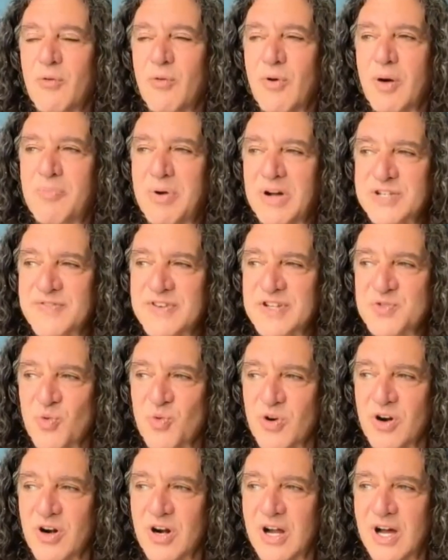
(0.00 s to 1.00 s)
a bunch of us
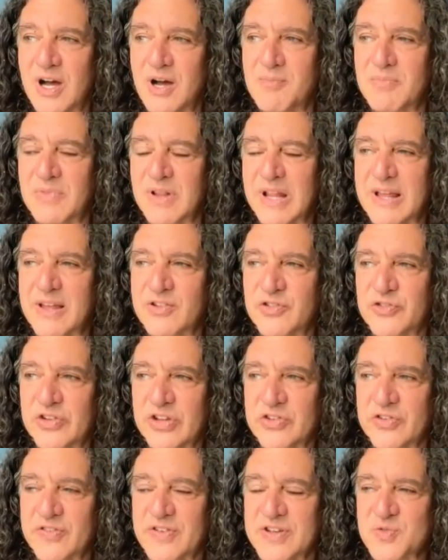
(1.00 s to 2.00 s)
were, um, like
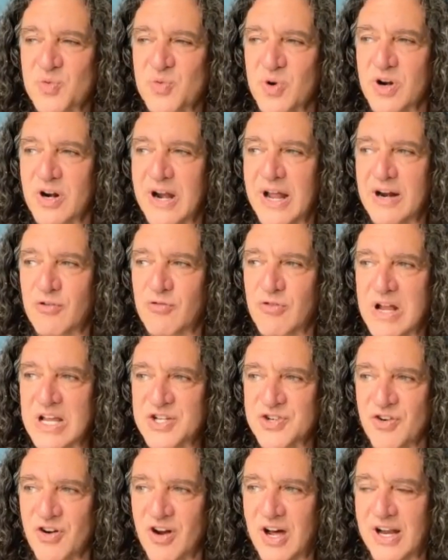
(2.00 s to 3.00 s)
six of us were at a
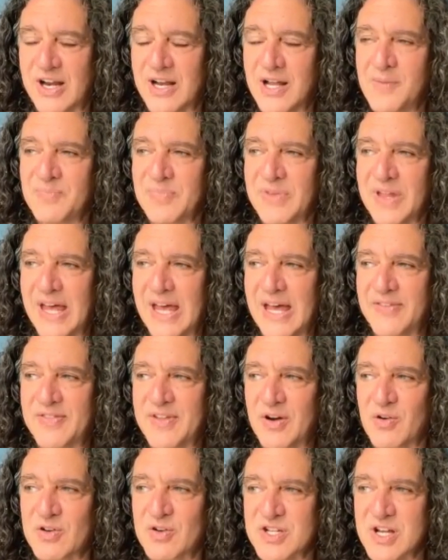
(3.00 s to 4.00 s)
restaurant and
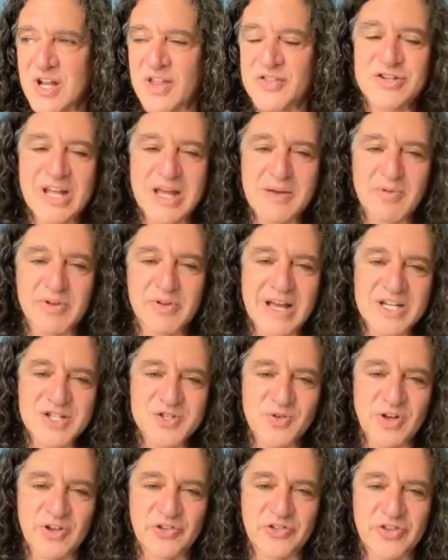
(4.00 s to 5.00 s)
there was another table next
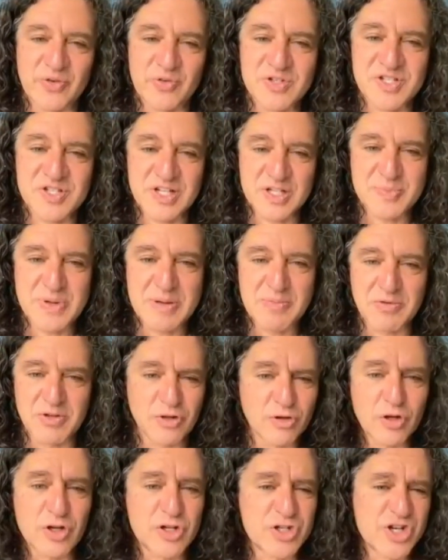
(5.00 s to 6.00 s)
to us that was six people
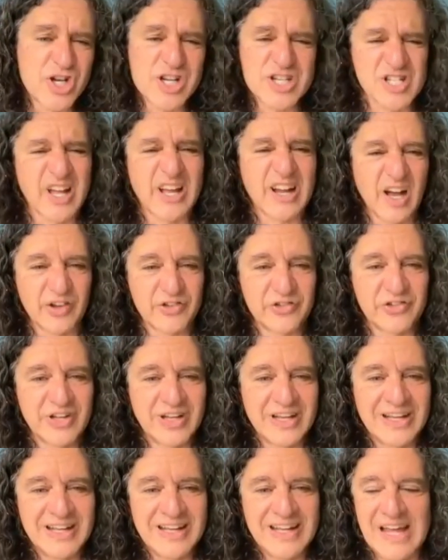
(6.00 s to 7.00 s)
who looked just like us.
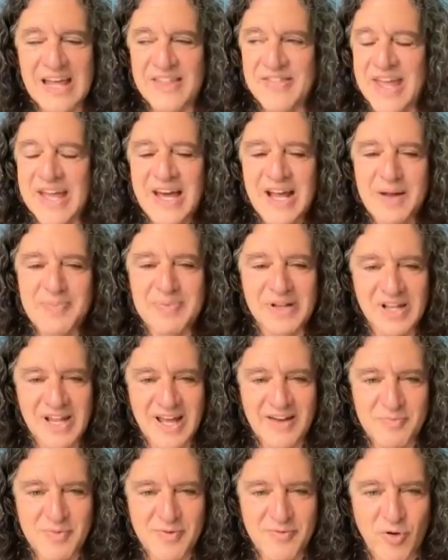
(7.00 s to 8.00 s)
And they got up and
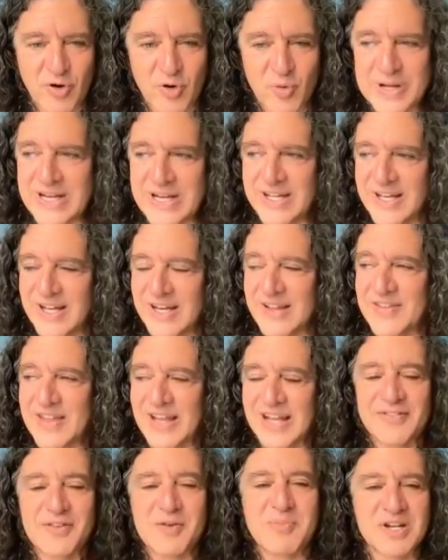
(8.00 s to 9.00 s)
left before we did. And they
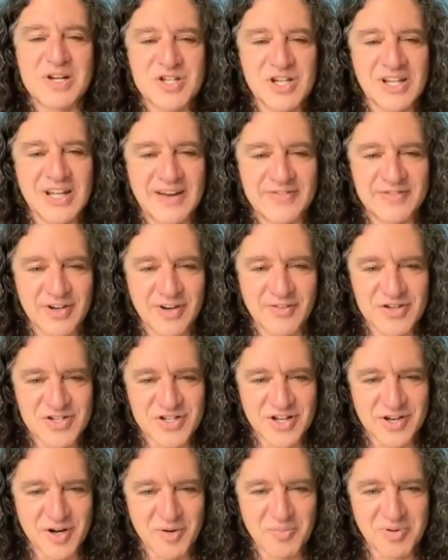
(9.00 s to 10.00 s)
left a bunch of leftovers
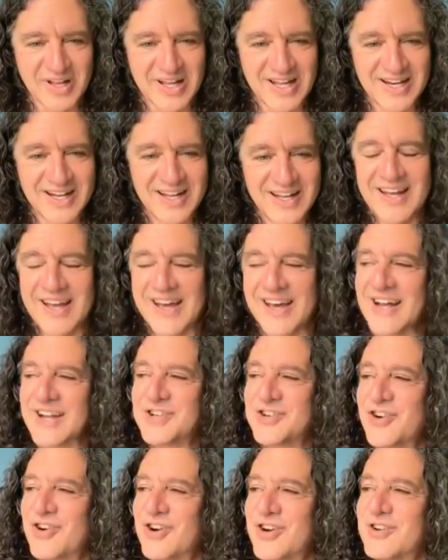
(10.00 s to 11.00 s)
on their plate. And I
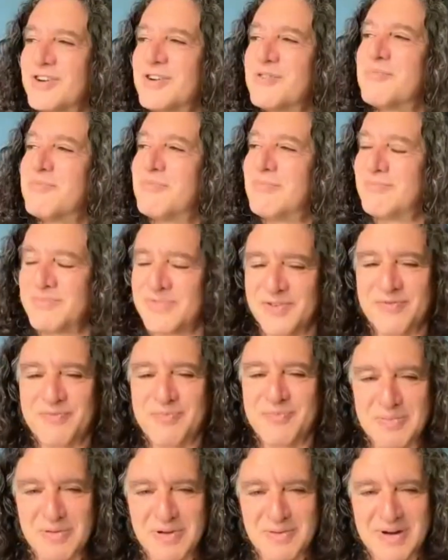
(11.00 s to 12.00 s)
turned to the
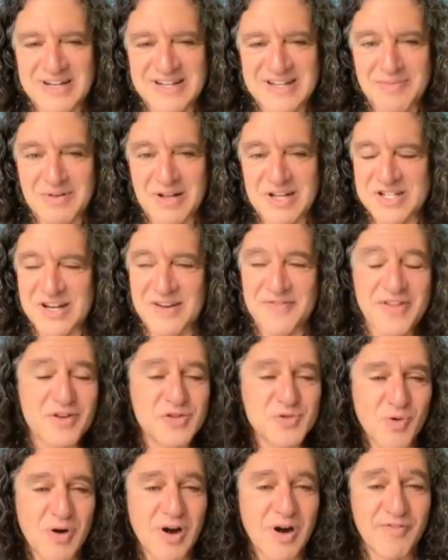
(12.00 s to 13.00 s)
people at my table. I said, if
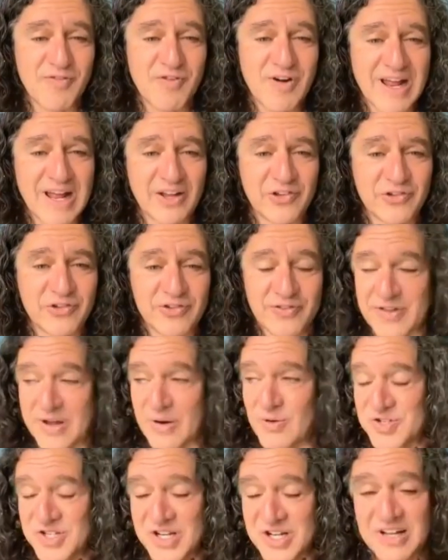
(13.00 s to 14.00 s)
those were our friends, if they
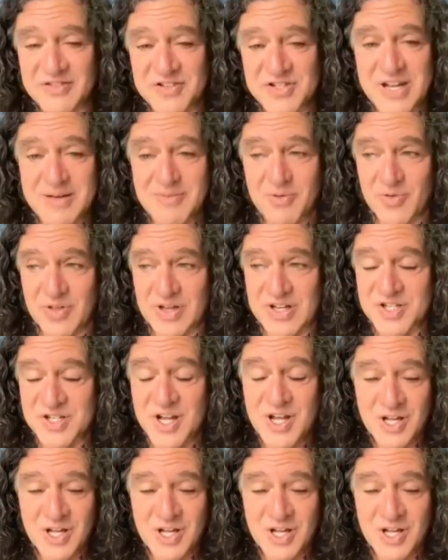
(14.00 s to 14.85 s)
were sitting at this table with us,